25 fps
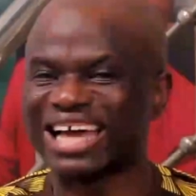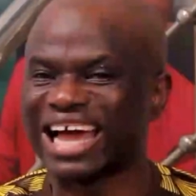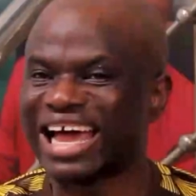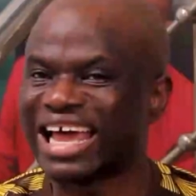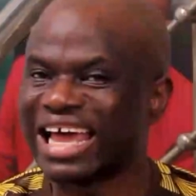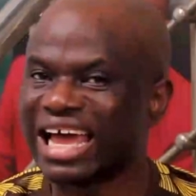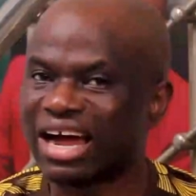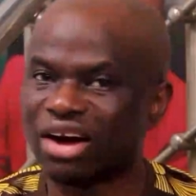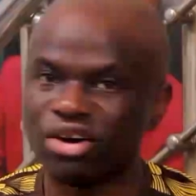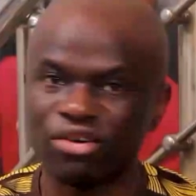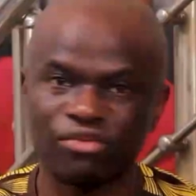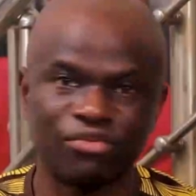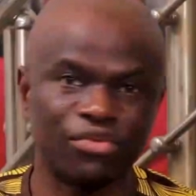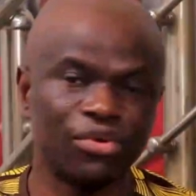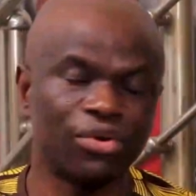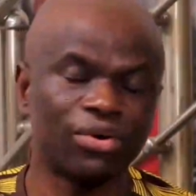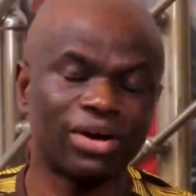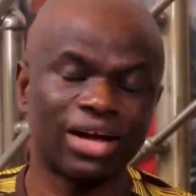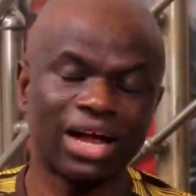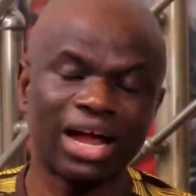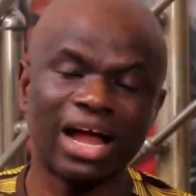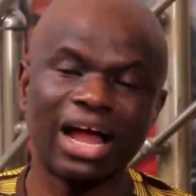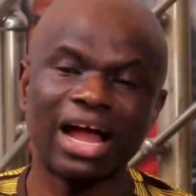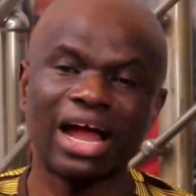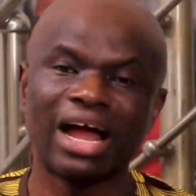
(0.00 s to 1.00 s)
tire of
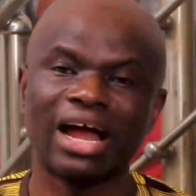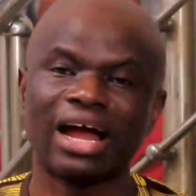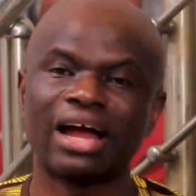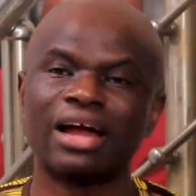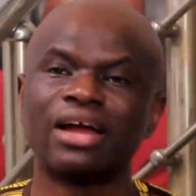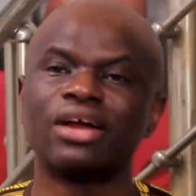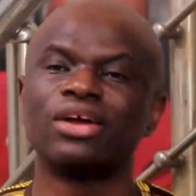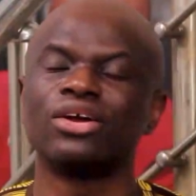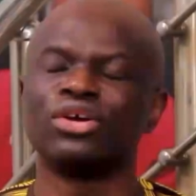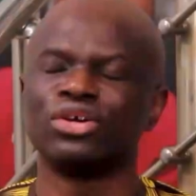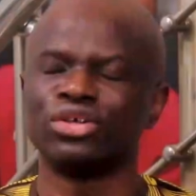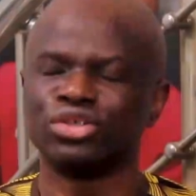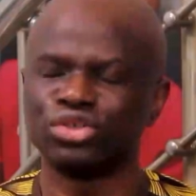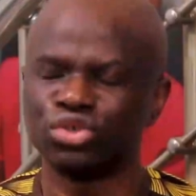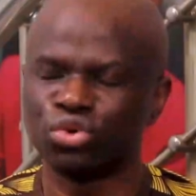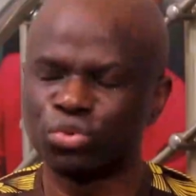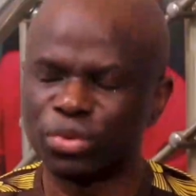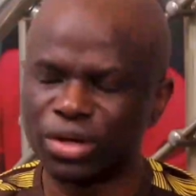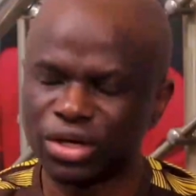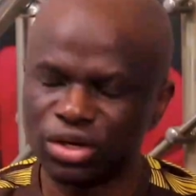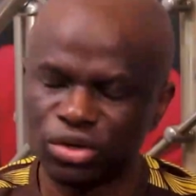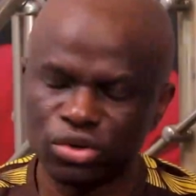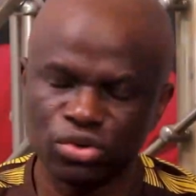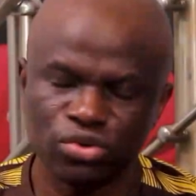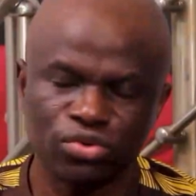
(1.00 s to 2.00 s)
your car. You
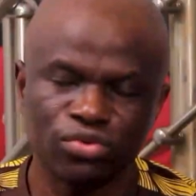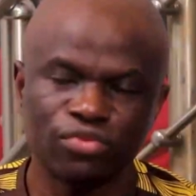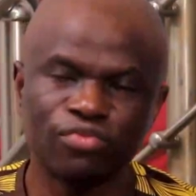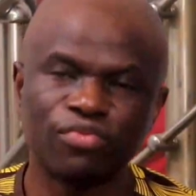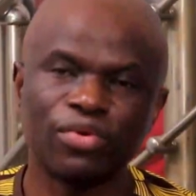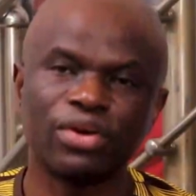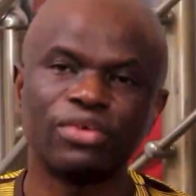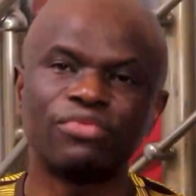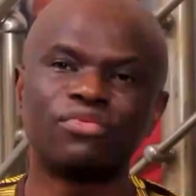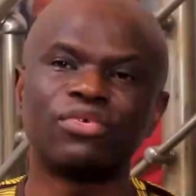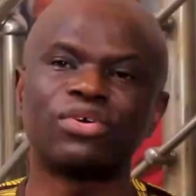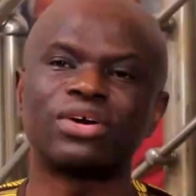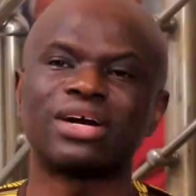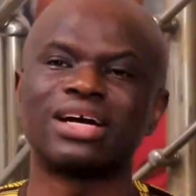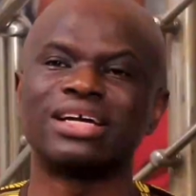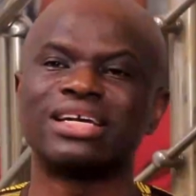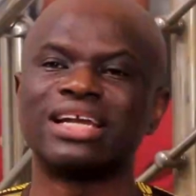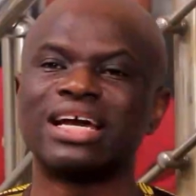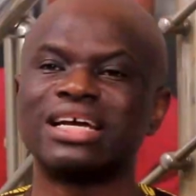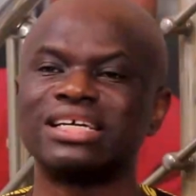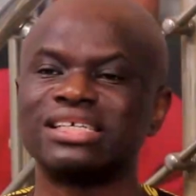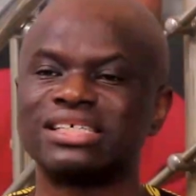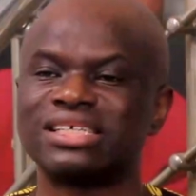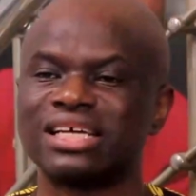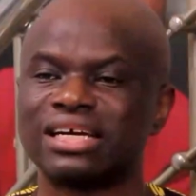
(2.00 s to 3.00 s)
will look for a
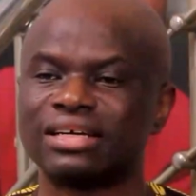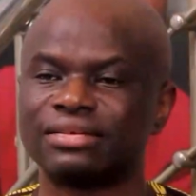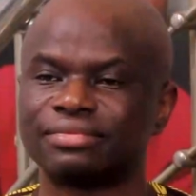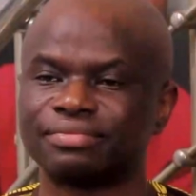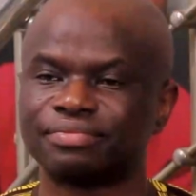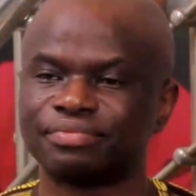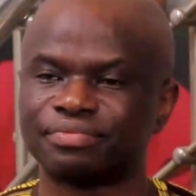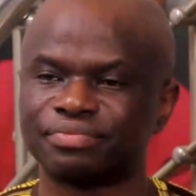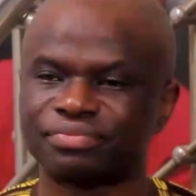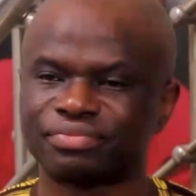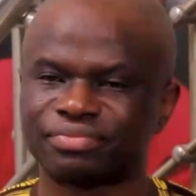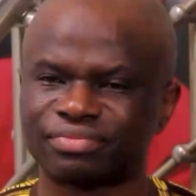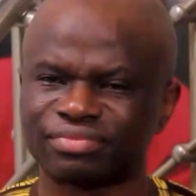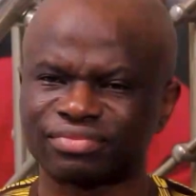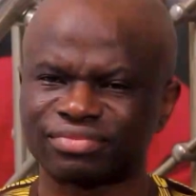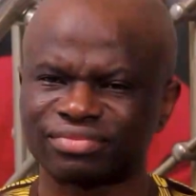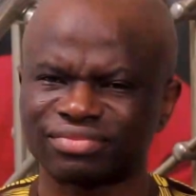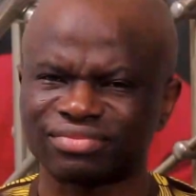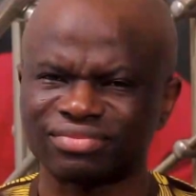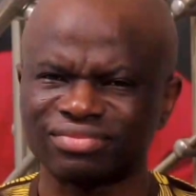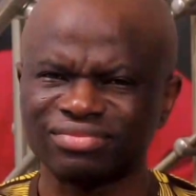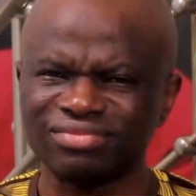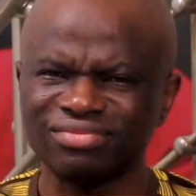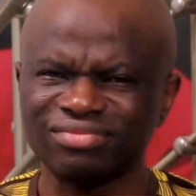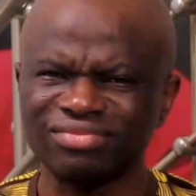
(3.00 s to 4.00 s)
vulcanizer.
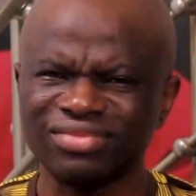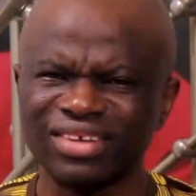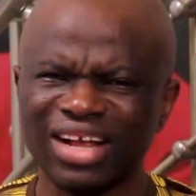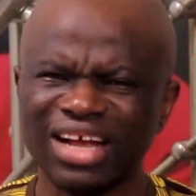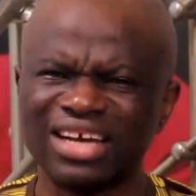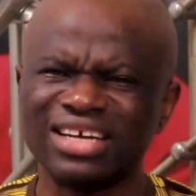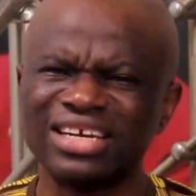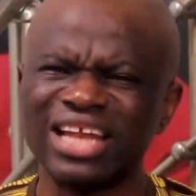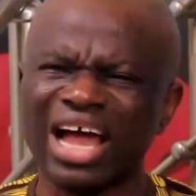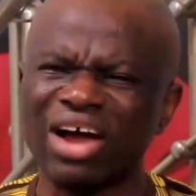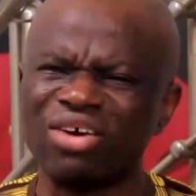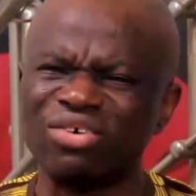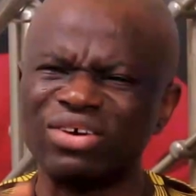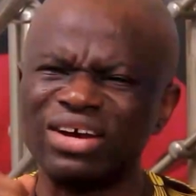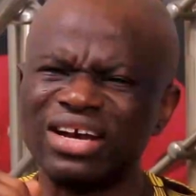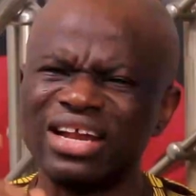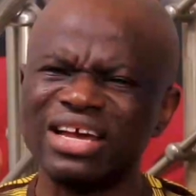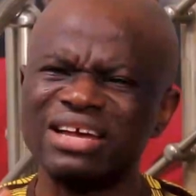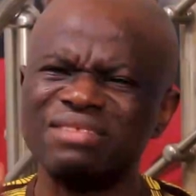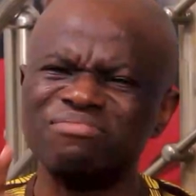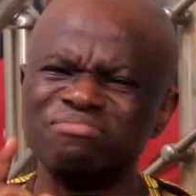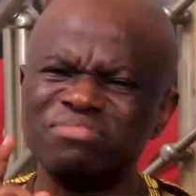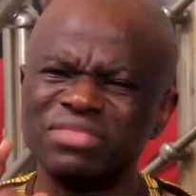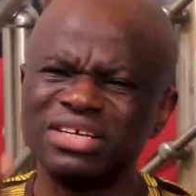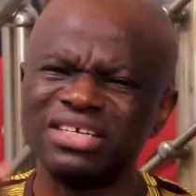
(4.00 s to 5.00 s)
Now,
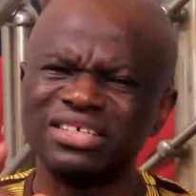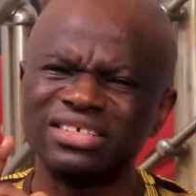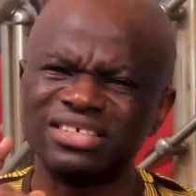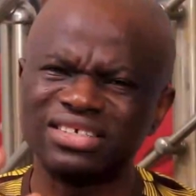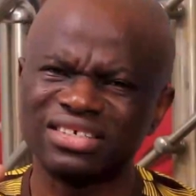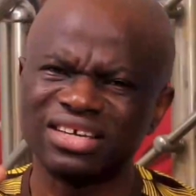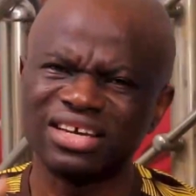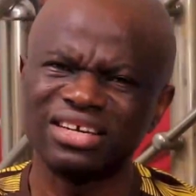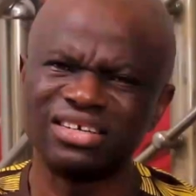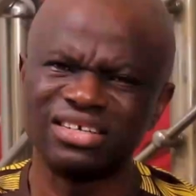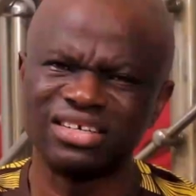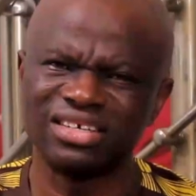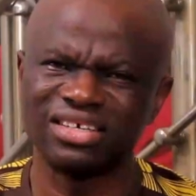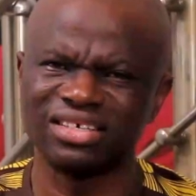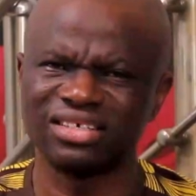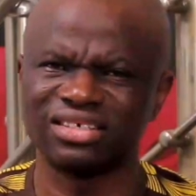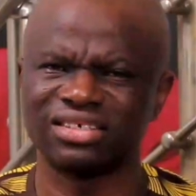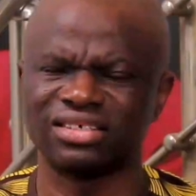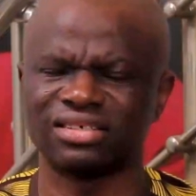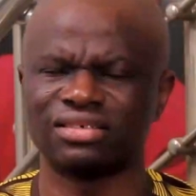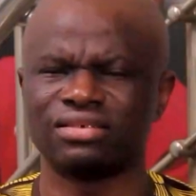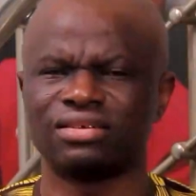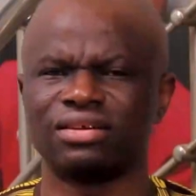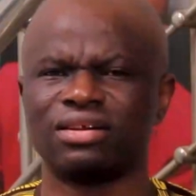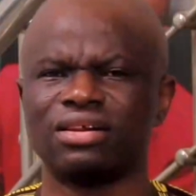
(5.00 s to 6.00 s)
let me say
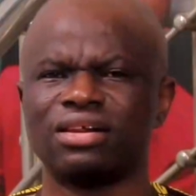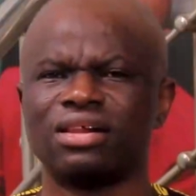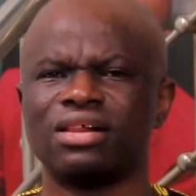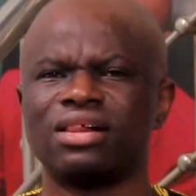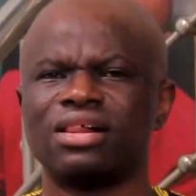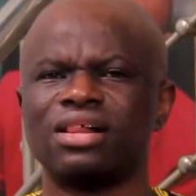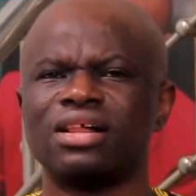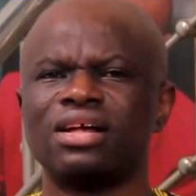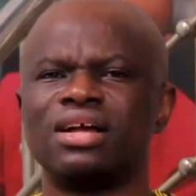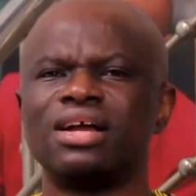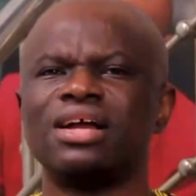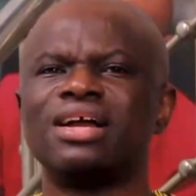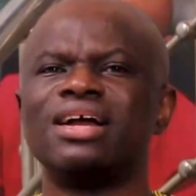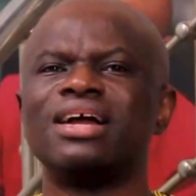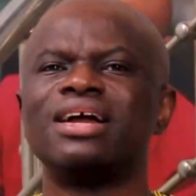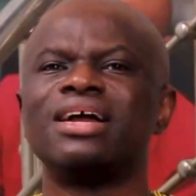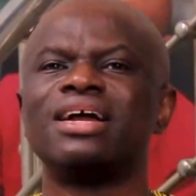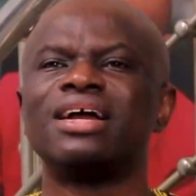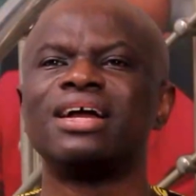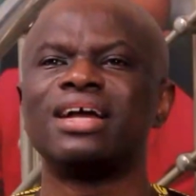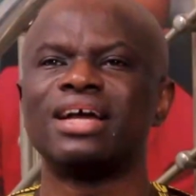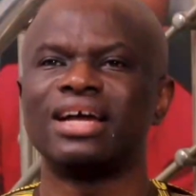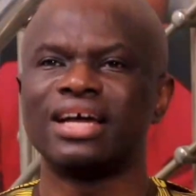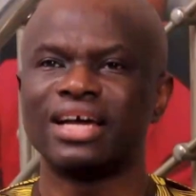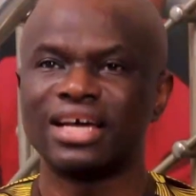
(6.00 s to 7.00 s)
this.
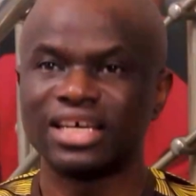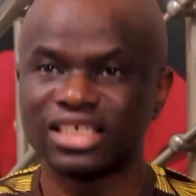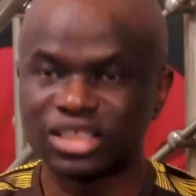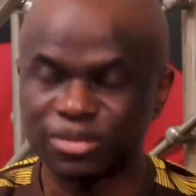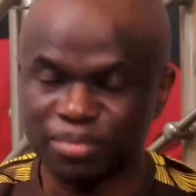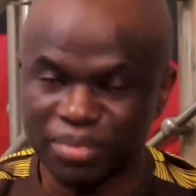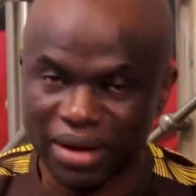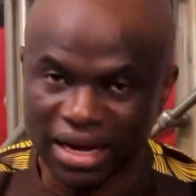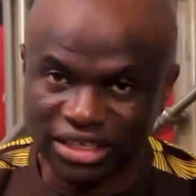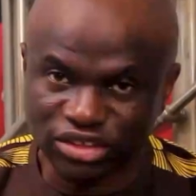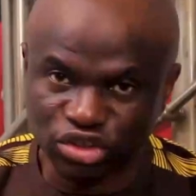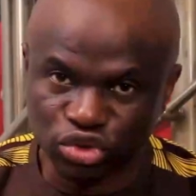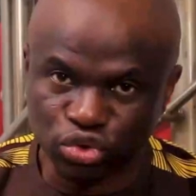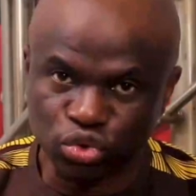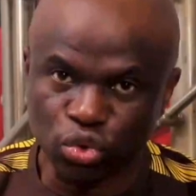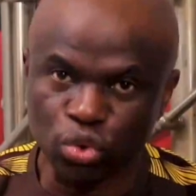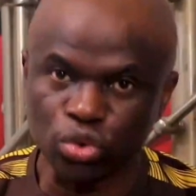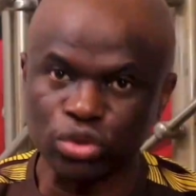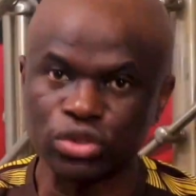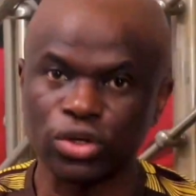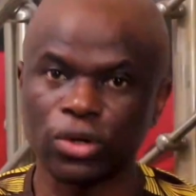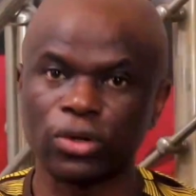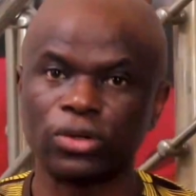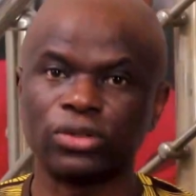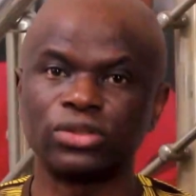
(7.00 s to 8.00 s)
Experts
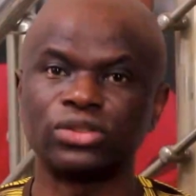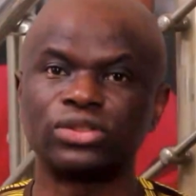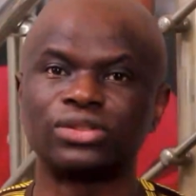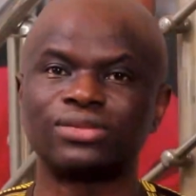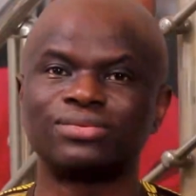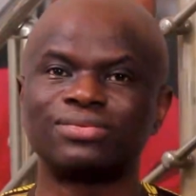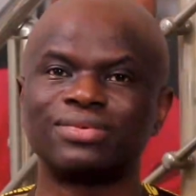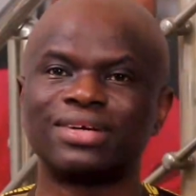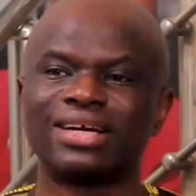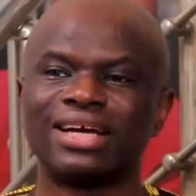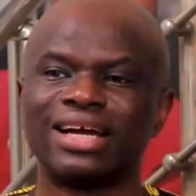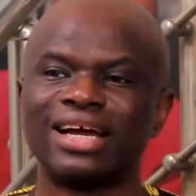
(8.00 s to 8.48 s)
told us